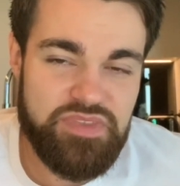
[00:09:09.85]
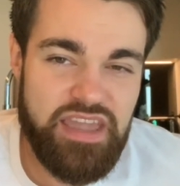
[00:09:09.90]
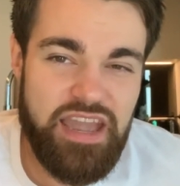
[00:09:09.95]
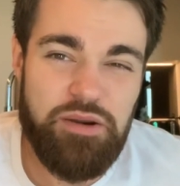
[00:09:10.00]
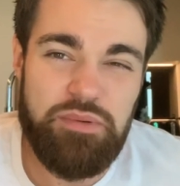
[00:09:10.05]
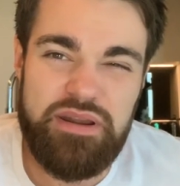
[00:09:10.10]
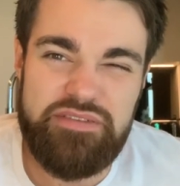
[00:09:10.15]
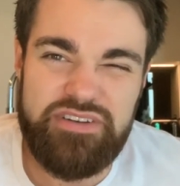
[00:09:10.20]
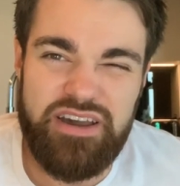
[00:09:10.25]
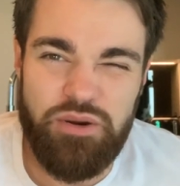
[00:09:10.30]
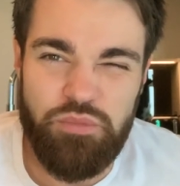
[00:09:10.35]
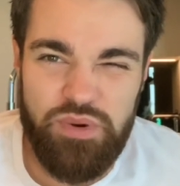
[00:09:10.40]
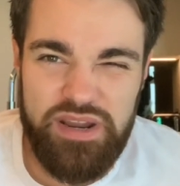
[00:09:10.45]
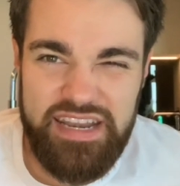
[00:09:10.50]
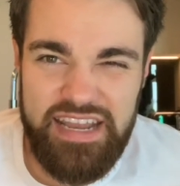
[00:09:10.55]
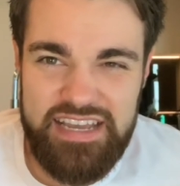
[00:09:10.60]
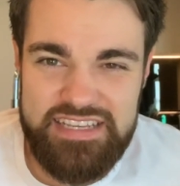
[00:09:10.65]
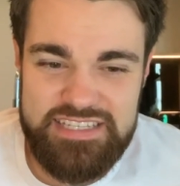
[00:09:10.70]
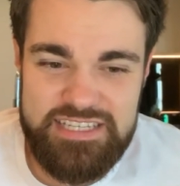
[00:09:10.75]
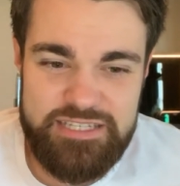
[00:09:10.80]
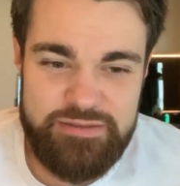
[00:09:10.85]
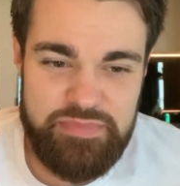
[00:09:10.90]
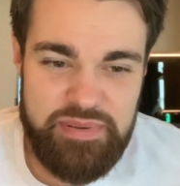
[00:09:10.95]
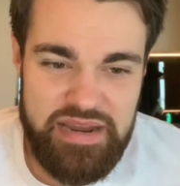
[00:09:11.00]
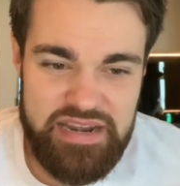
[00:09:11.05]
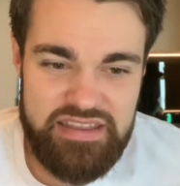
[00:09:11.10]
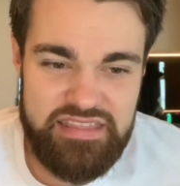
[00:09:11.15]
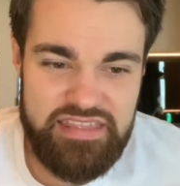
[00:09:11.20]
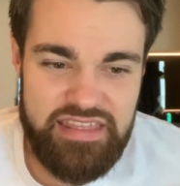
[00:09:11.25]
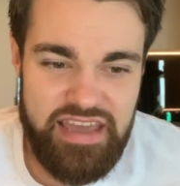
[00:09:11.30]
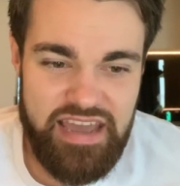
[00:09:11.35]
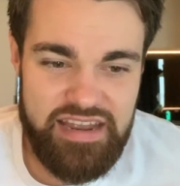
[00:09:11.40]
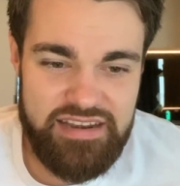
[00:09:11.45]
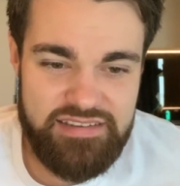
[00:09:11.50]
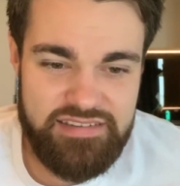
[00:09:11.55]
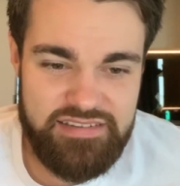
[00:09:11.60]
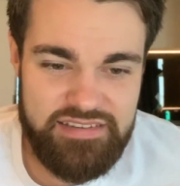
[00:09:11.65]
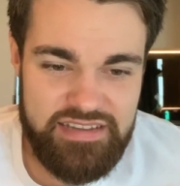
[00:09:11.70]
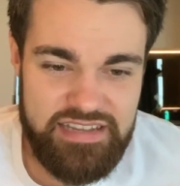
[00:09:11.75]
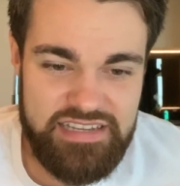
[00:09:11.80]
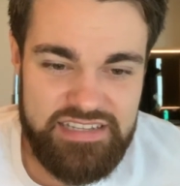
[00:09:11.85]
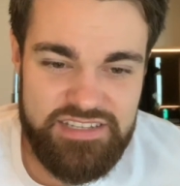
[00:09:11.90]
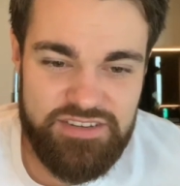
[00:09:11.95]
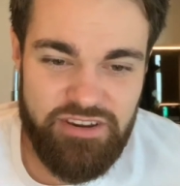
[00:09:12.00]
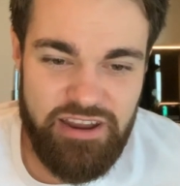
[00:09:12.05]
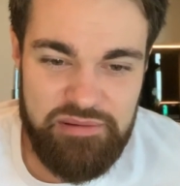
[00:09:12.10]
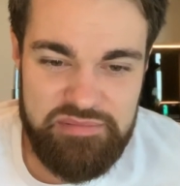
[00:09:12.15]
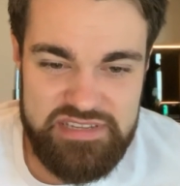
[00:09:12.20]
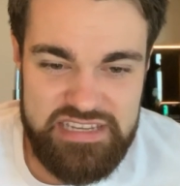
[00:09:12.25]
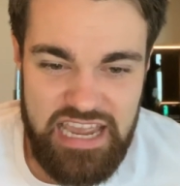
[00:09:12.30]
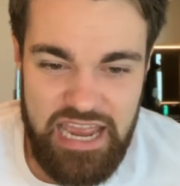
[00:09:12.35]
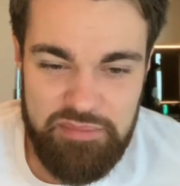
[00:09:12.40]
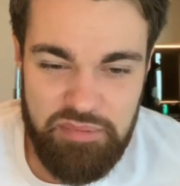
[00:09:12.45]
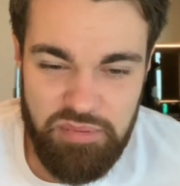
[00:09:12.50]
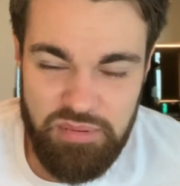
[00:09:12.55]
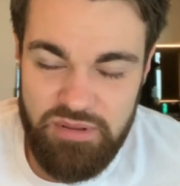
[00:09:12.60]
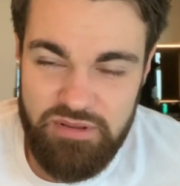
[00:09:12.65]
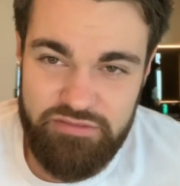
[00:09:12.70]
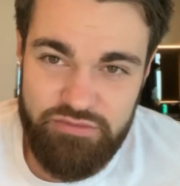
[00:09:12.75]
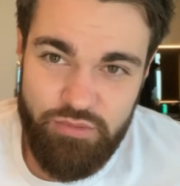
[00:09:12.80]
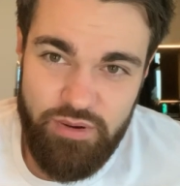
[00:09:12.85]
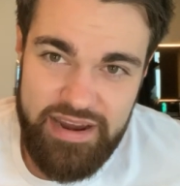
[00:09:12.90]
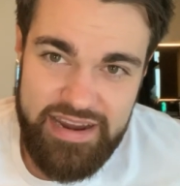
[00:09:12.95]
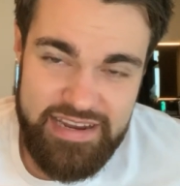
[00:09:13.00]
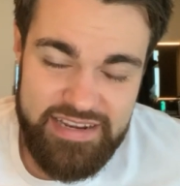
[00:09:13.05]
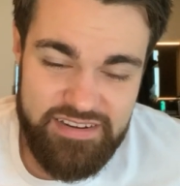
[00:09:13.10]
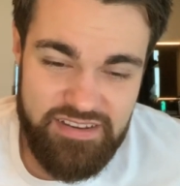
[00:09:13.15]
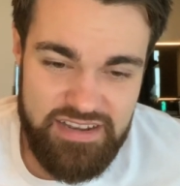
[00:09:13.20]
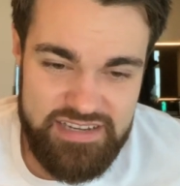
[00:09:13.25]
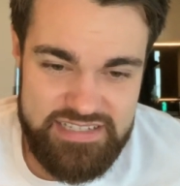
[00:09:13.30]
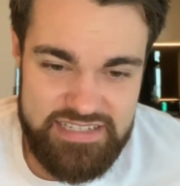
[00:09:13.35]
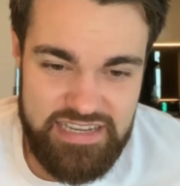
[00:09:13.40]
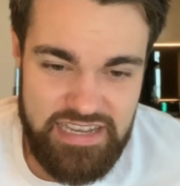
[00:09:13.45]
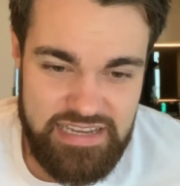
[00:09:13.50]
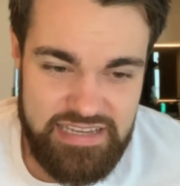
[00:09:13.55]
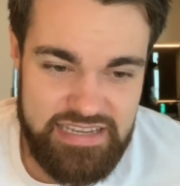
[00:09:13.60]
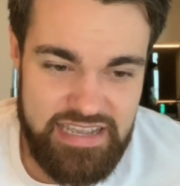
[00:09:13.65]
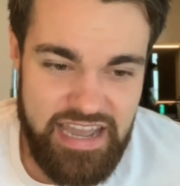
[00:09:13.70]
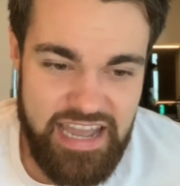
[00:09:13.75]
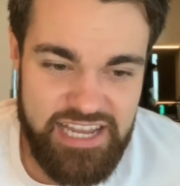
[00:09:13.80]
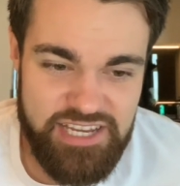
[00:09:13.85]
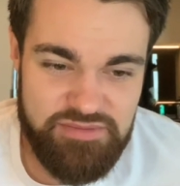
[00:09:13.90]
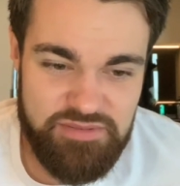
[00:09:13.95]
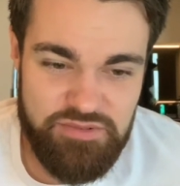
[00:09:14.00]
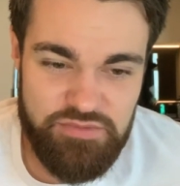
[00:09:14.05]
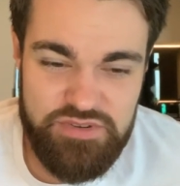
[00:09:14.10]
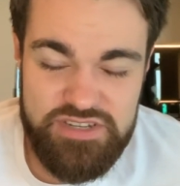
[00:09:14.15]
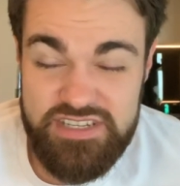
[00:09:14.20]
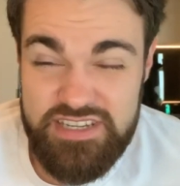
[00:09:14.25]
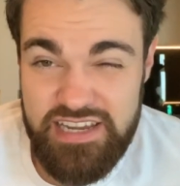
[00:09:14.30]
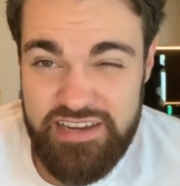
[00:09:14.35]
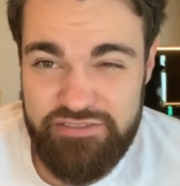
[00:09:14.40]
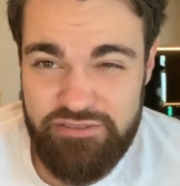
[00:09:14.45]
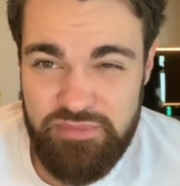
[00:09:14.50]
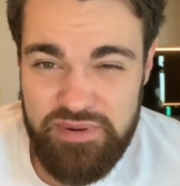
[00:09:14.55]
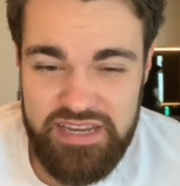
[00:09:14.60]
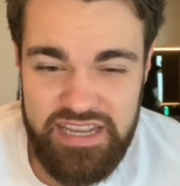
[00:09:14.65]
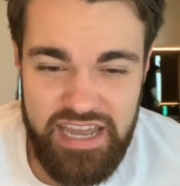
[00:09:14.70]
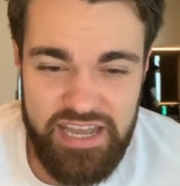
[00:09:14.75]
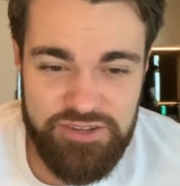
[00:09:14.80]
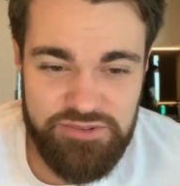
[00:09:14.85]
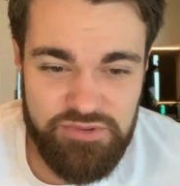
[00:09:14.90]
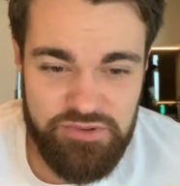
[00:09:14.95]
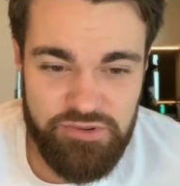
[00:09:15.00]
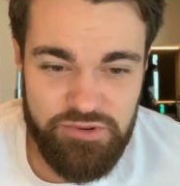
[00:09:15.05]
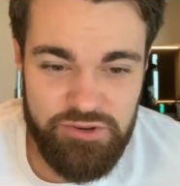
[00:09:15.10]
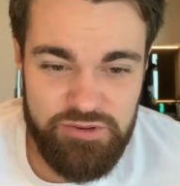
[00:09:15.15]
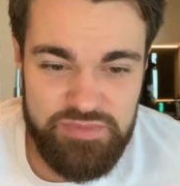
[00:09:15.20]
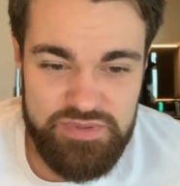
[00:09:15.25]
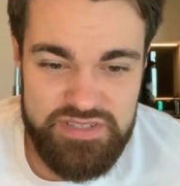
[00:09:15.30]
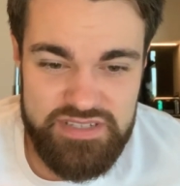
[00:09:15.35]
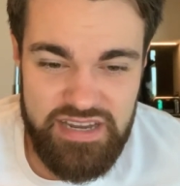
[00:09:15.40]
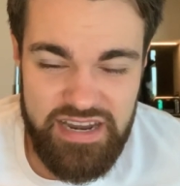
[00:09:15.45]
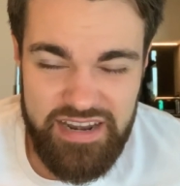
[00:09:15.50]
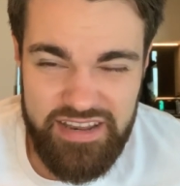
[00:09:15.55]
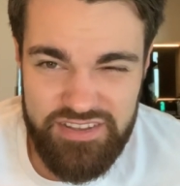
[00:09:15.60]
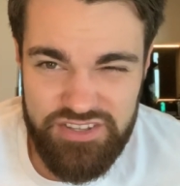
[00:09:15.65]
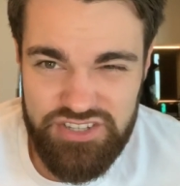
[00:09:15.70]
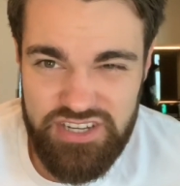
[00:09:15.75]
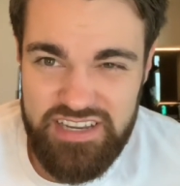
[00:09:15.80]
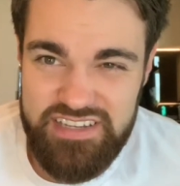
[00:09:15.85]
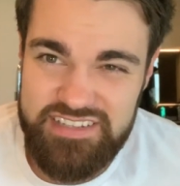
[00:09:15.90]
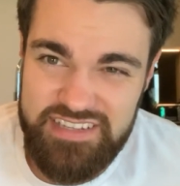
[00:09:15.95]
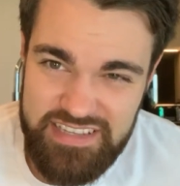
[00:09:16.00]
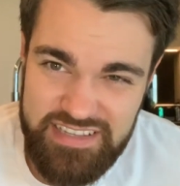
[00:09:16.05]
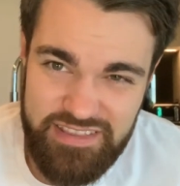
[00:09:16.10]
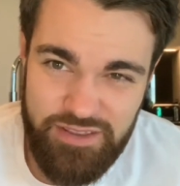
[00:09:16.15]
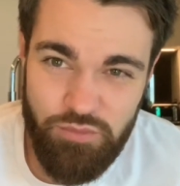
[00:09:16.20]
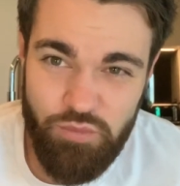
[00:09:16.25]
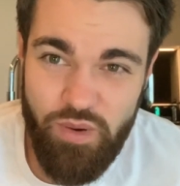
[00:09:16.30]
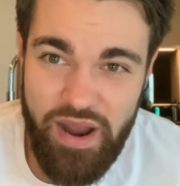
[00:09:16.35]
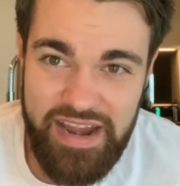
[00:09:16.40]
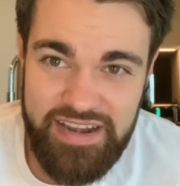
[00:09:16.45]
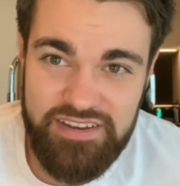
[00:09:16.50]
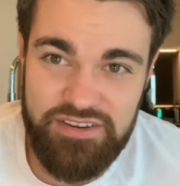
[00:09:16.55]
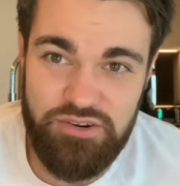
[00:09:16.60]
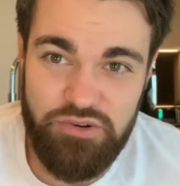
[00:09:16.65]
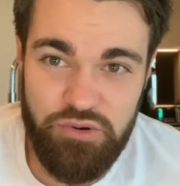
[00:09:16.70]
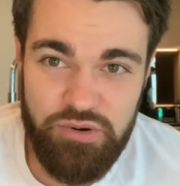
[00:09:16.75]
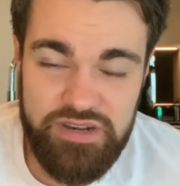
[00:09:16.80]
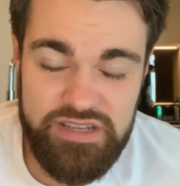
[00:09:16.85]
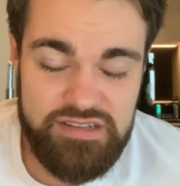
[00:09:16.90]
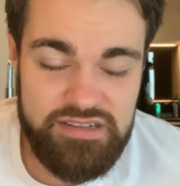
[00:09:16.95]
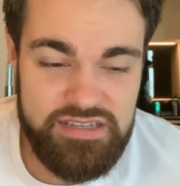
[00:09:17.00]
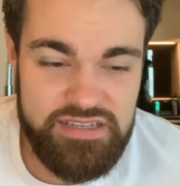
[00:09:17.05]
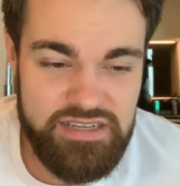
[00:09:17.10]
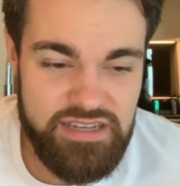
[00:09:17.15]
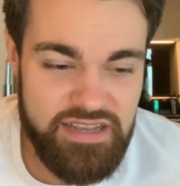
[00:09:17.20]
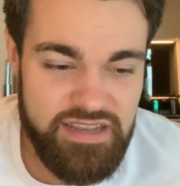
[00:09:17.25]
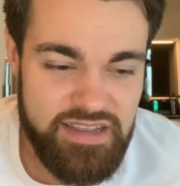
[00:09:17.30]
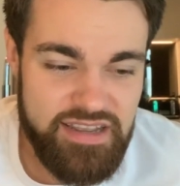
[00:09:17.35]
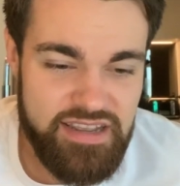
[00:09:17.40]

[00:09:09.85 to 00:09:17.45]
However, we now suspect that Instagram is capable of recognizing engagement received from engagement groups and adjusting the weight accordingly.